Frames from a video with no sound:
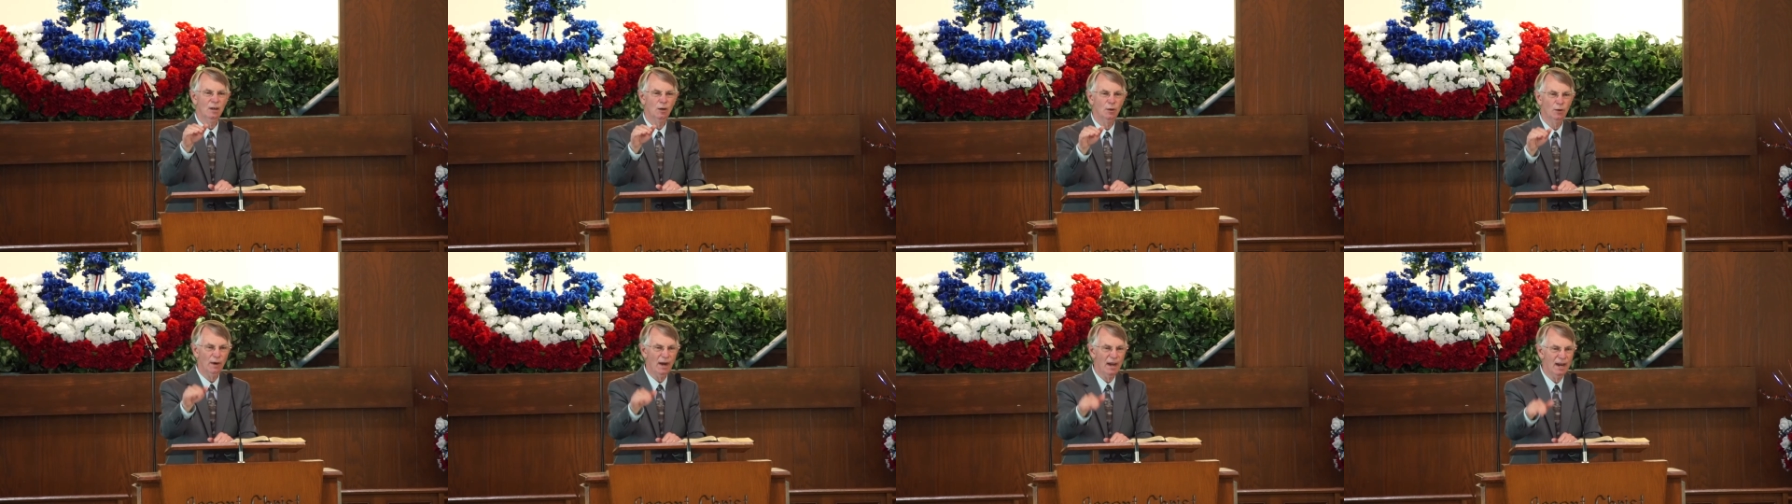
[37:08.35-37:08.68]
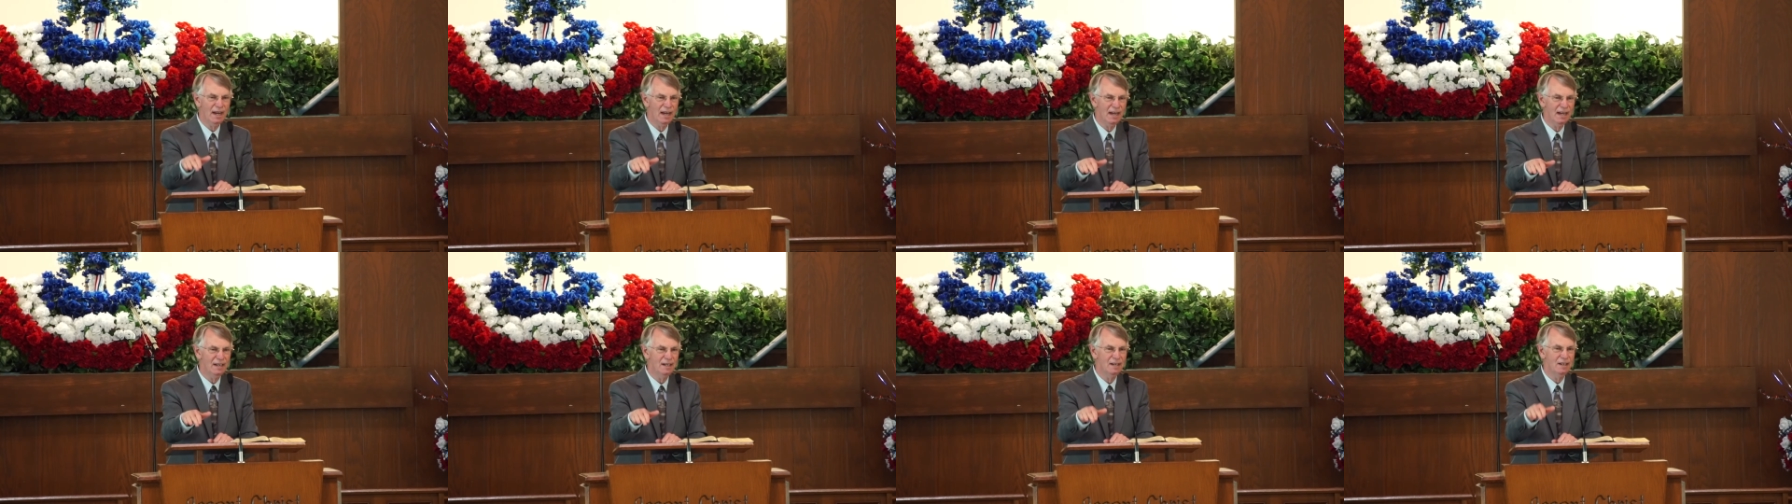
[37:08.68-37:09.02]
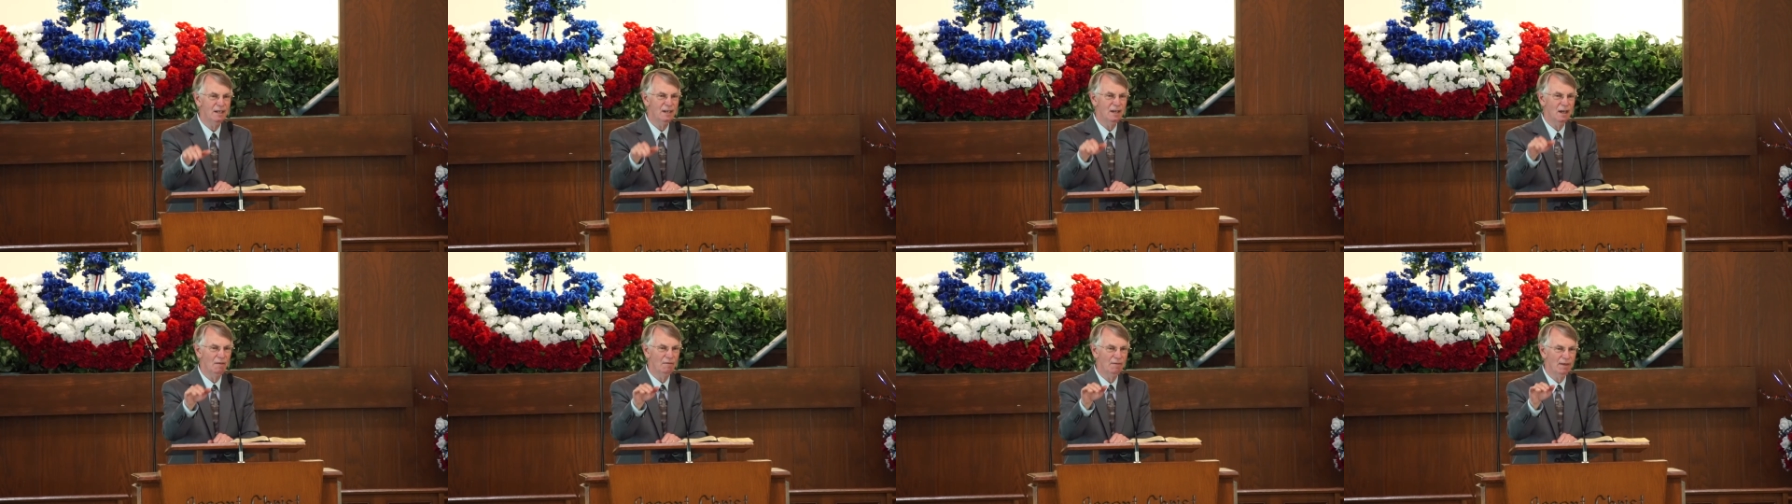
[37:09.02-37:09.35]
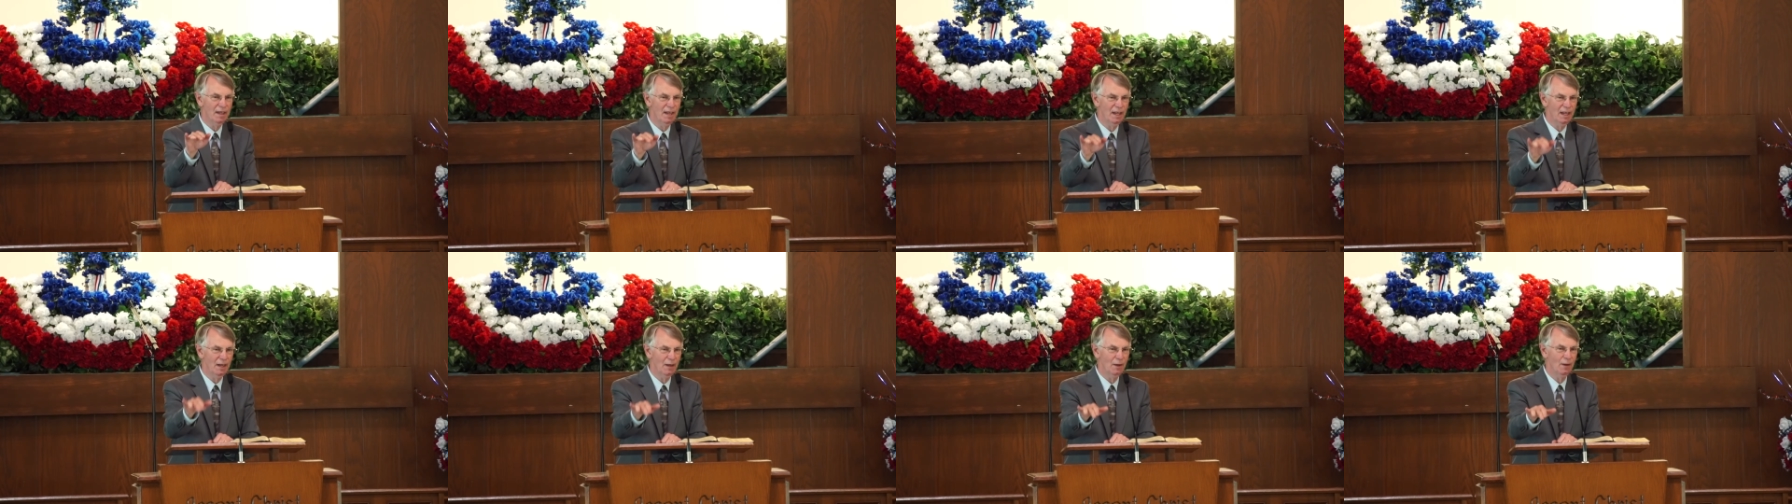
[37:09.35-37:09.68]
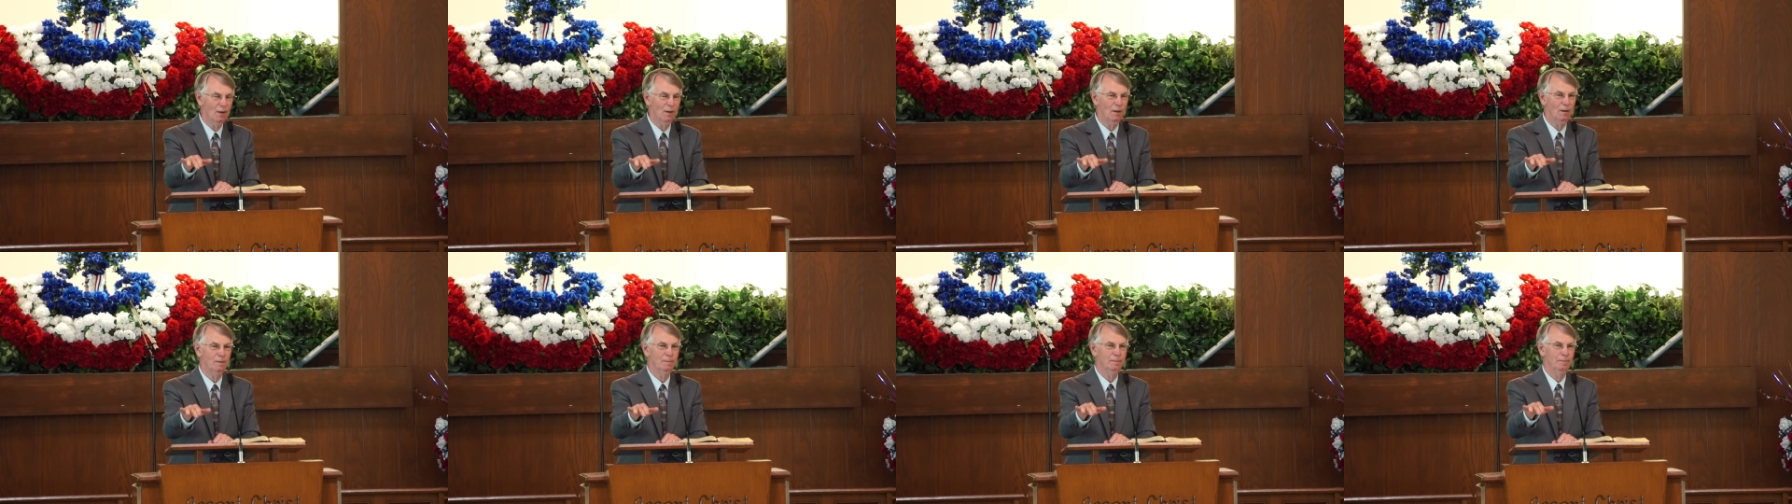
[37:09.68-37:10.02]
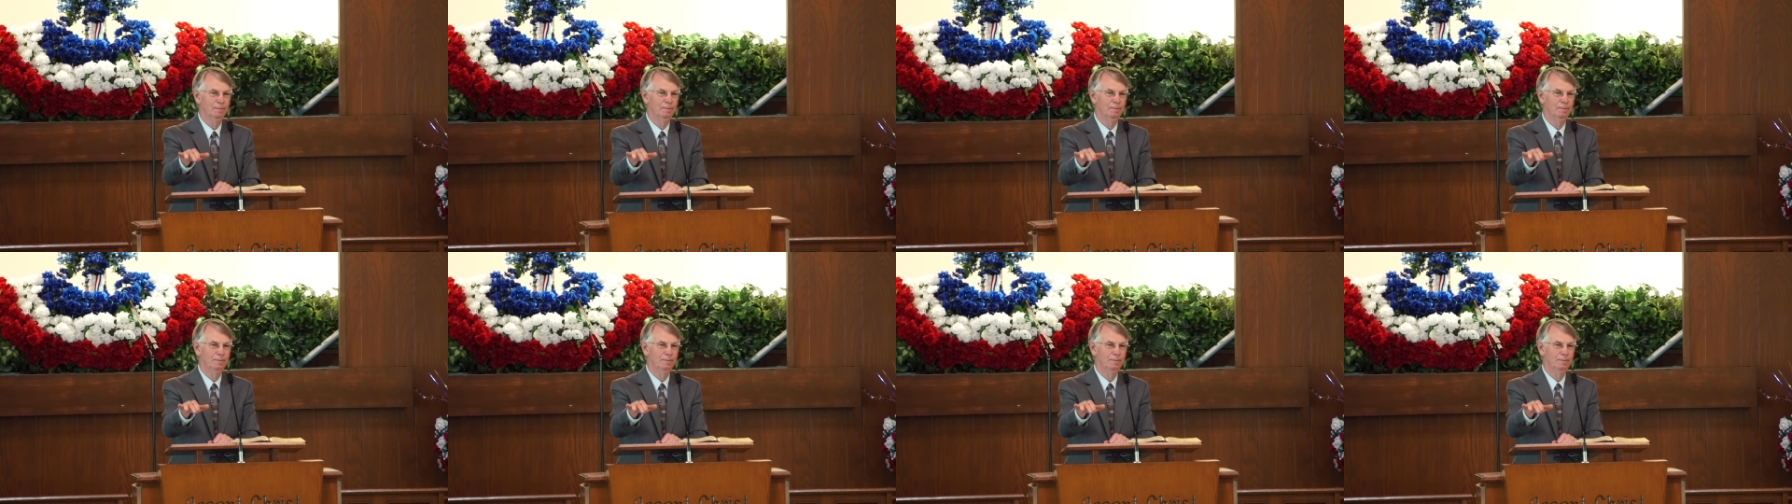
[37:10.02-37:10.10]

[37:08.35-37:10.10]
grade of the hill.